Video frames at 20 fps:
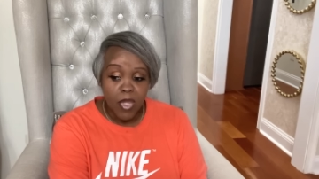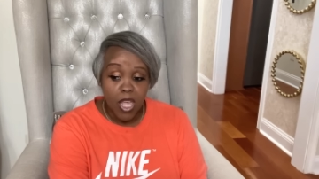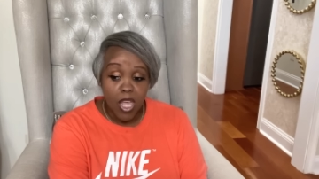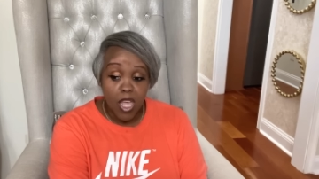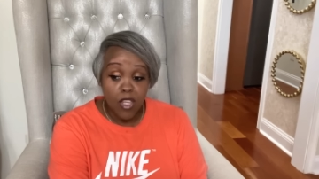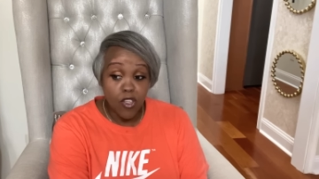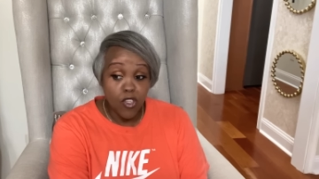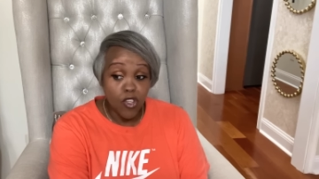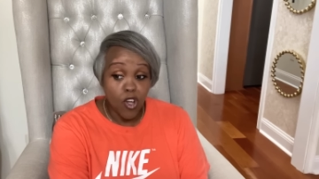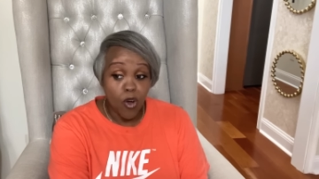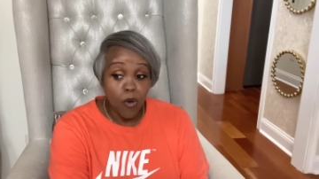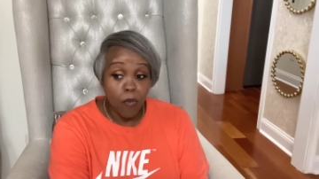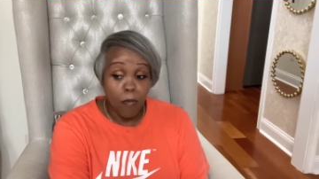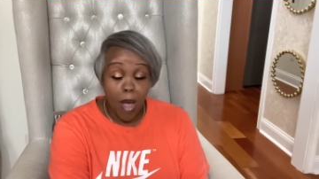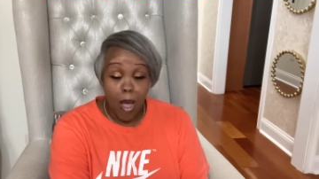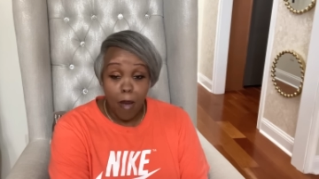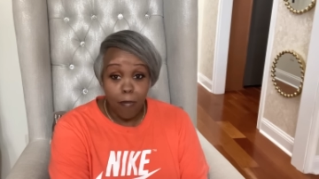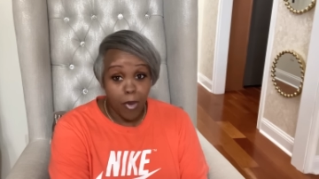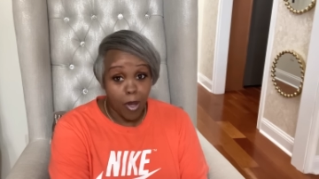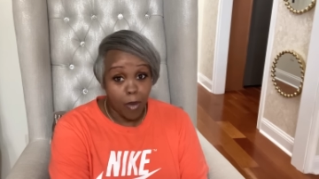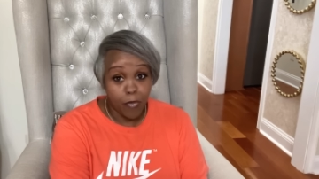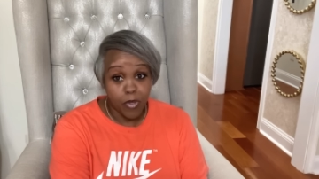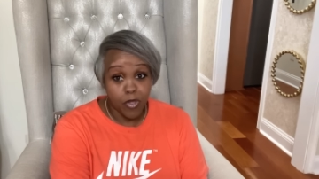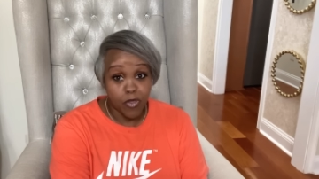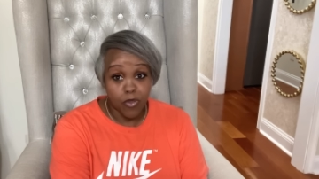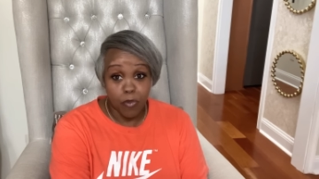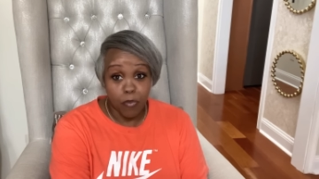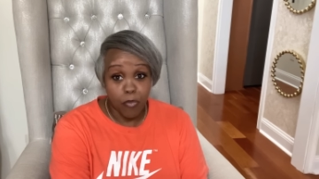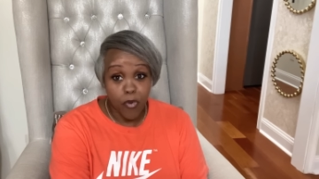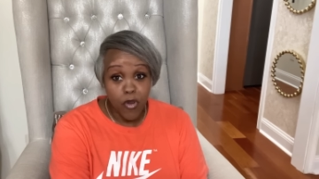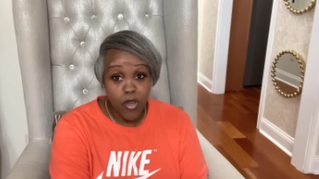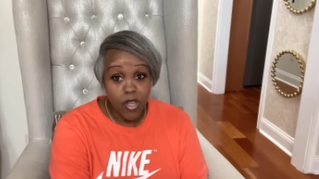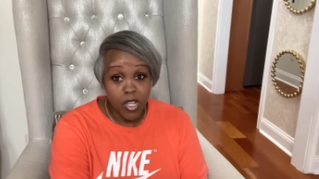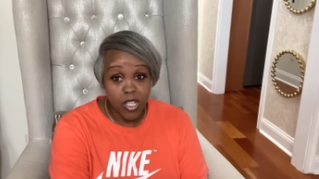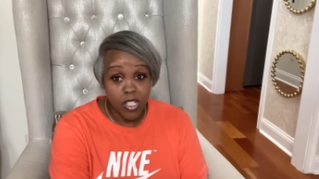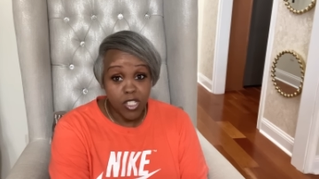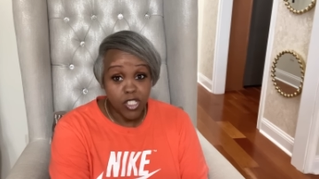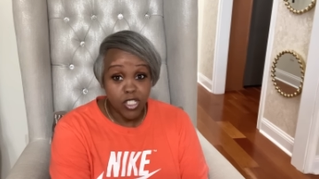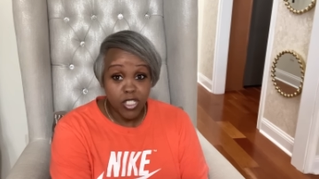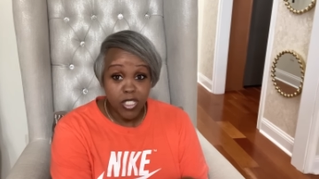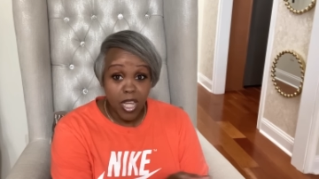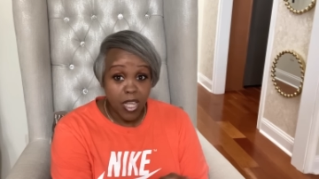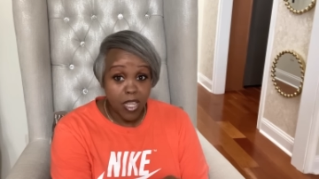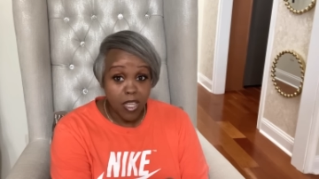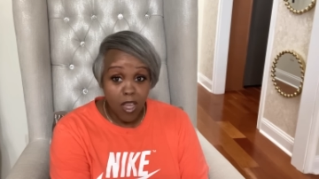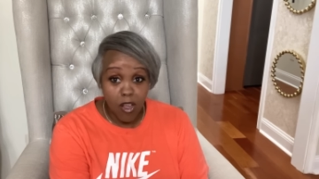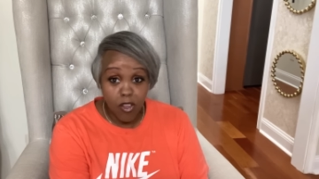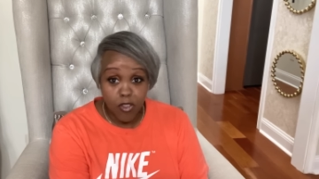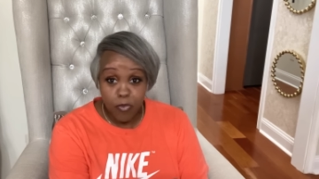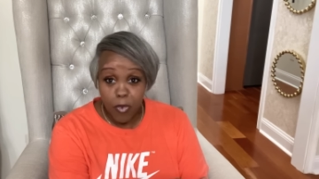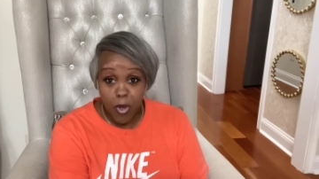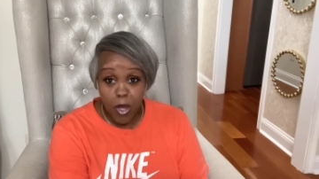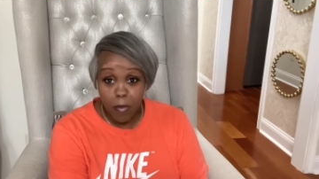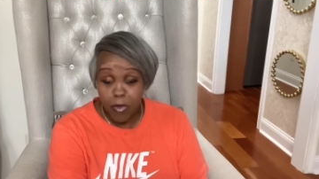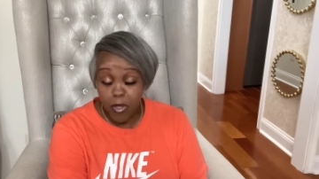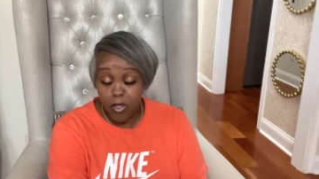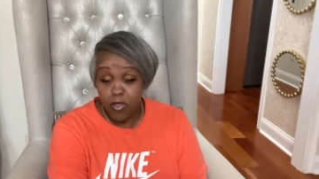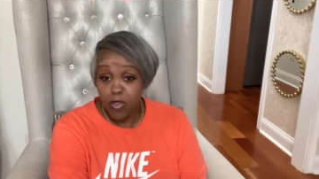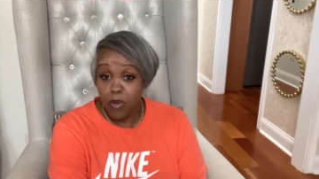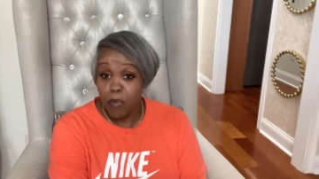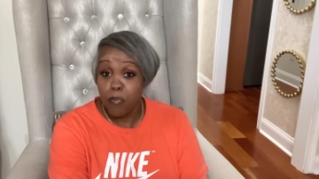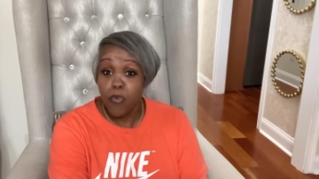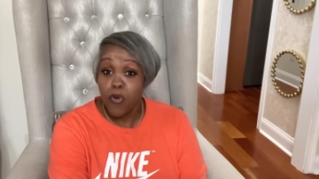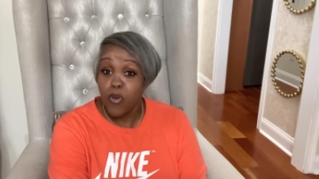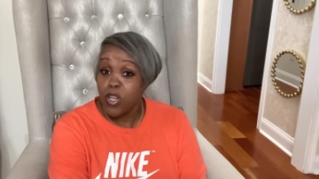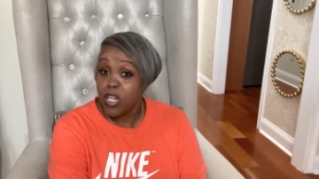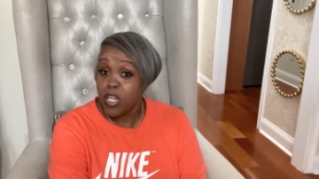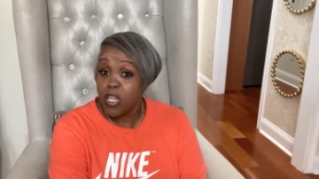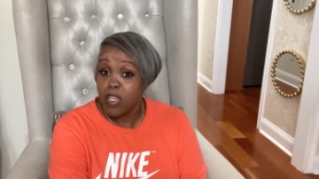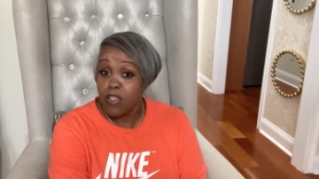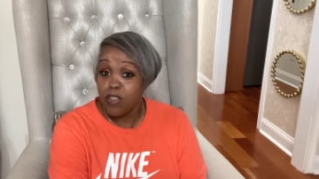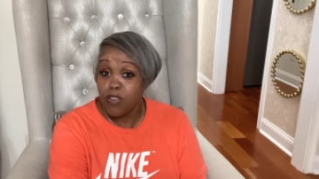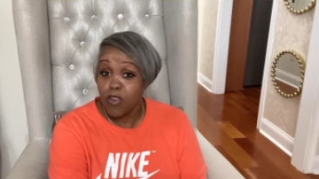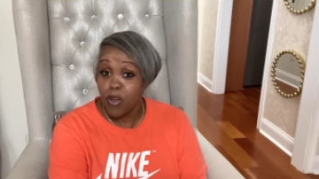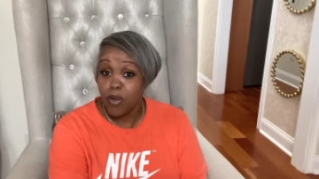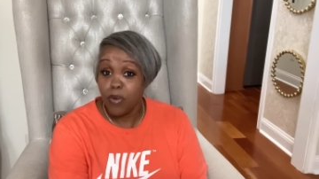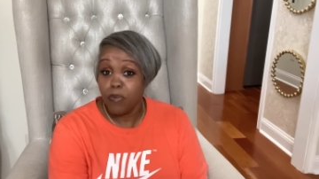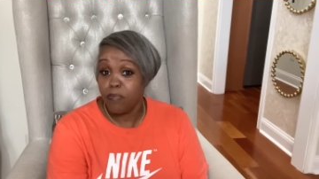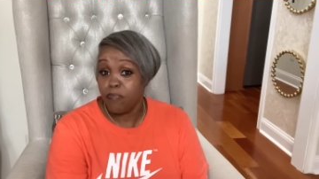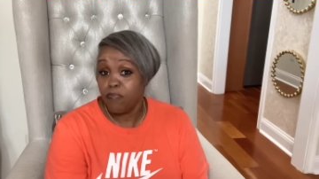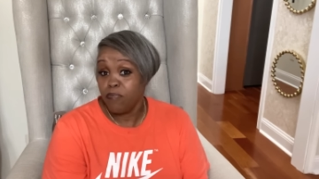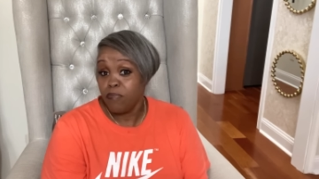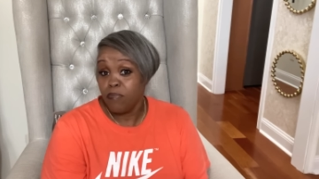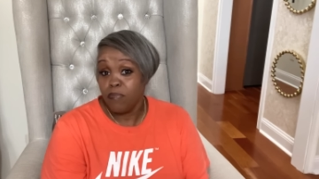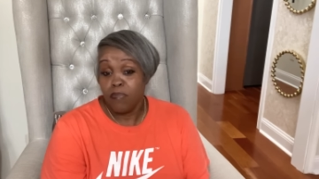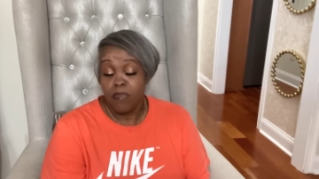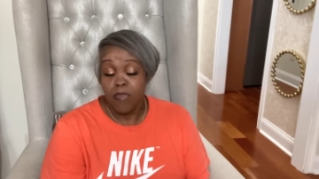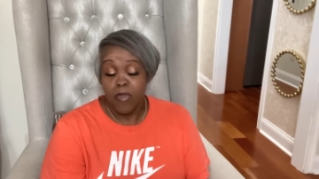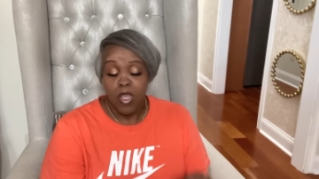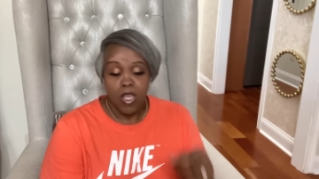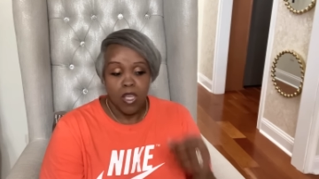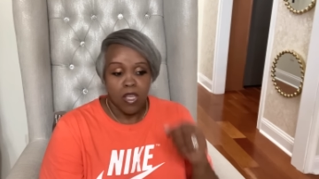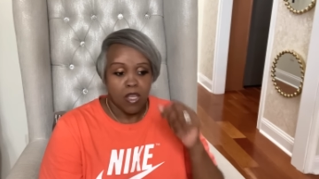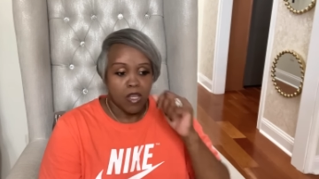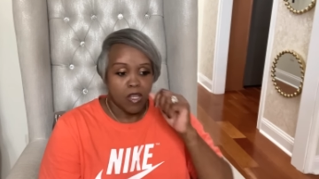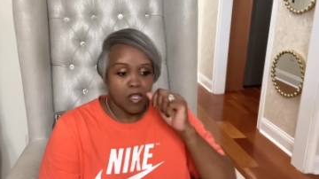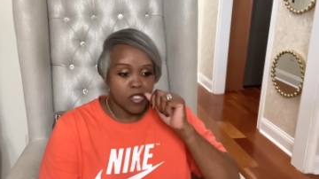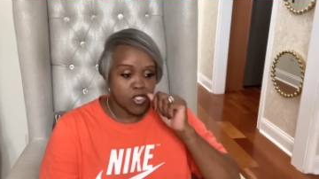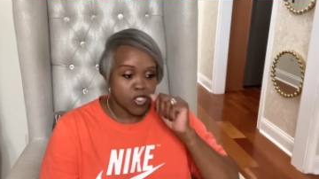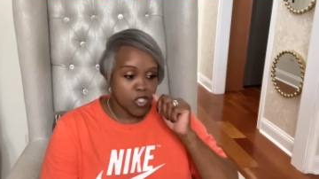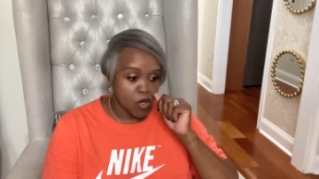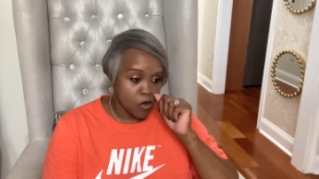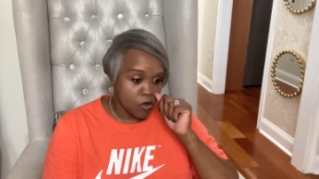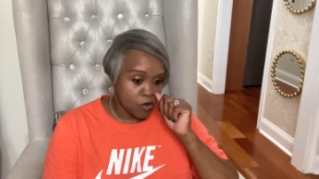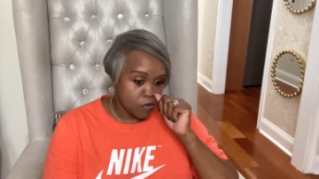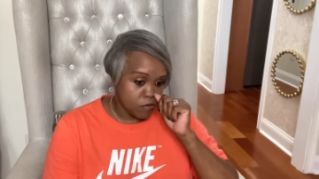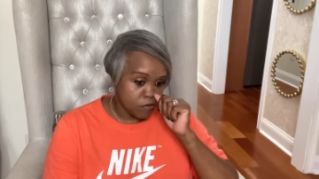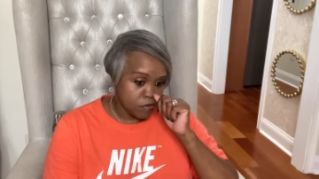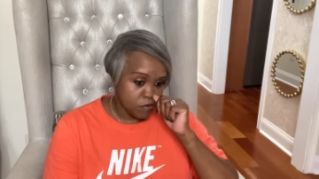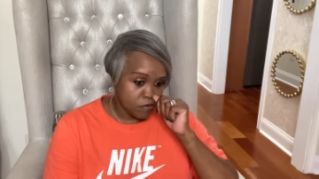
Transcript: And you know, my pumpkins are pretty. Just like y'all pumpkins are pretty, you know, so,